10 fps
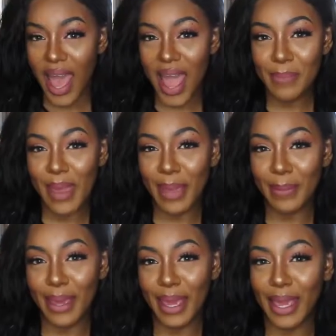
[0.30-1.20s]
Hi
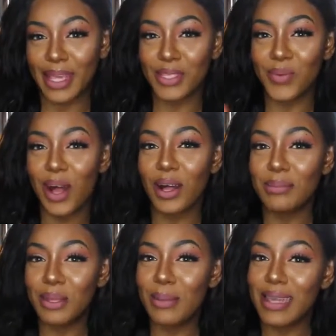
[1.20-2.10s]
babies,
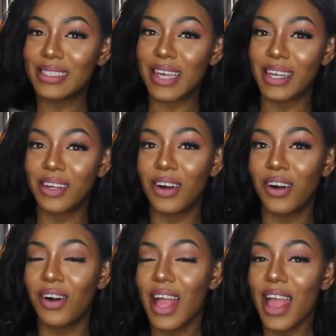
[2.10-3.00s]
welcome to my
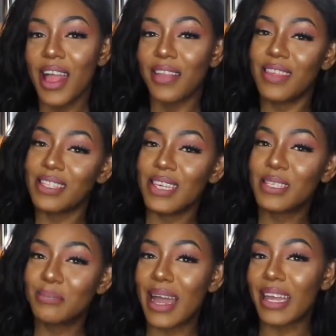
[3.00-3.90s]
channel. This
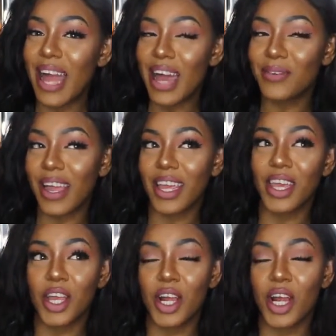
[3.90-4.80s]
is Maida right
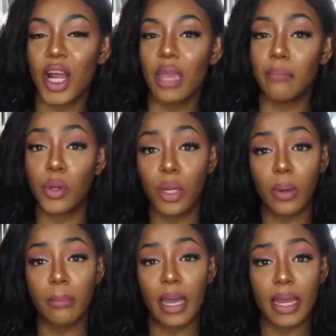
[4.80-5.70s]
here in Beauty
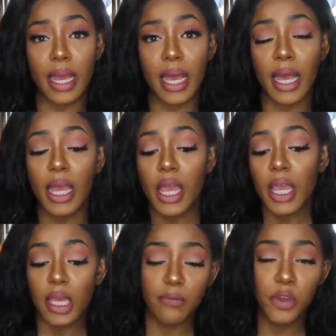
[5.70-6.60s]
with Maida.
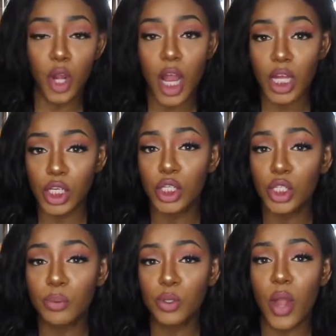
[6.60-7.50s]
If you're a new
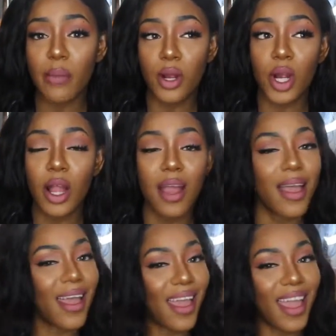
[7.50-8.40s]
subscriber,
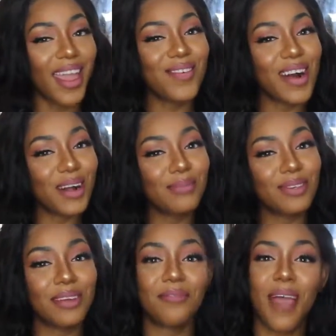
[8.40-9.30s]
hey, welcome
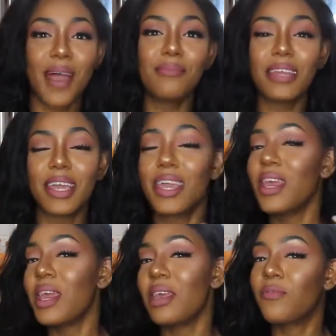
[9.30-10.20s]
to the family.
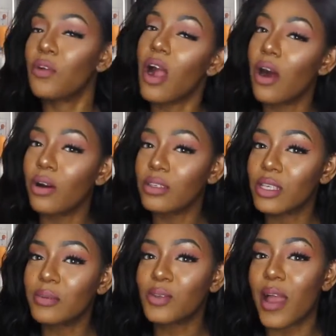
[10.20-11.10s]
If you're an old
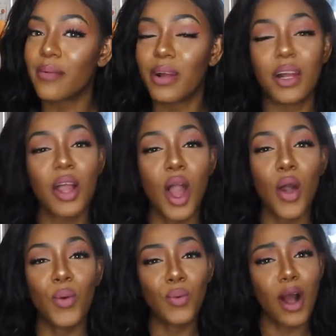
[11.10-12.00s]
subscriber,
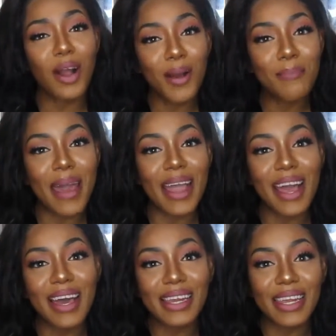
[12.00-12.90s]
welcome back,
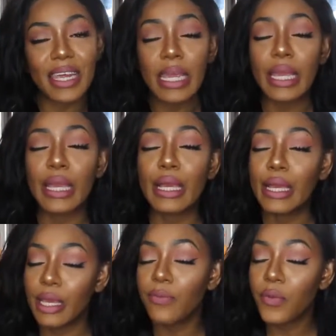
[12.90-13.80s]
honey.
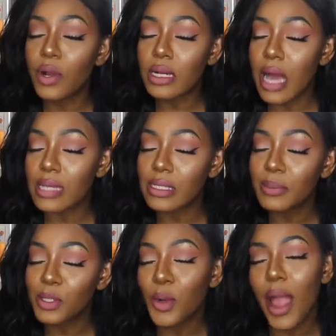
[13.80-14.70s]
If you're not
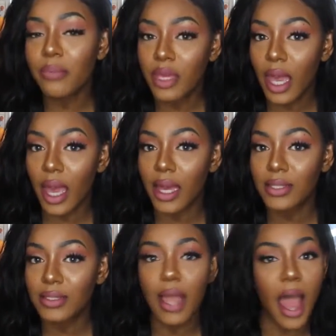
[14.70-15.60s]
subscribed
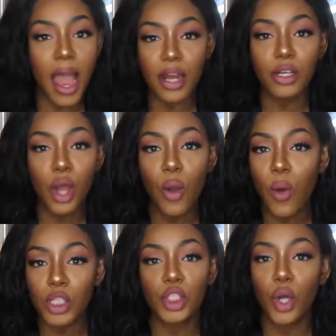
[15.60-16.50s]
yet, I don't know
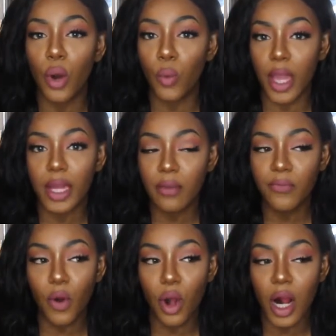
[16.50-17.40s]
what you are
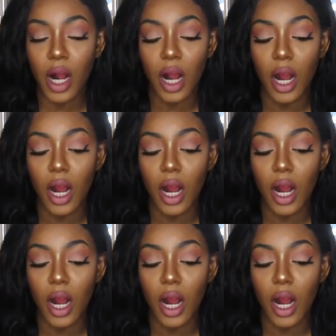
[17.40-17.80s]
waiting for.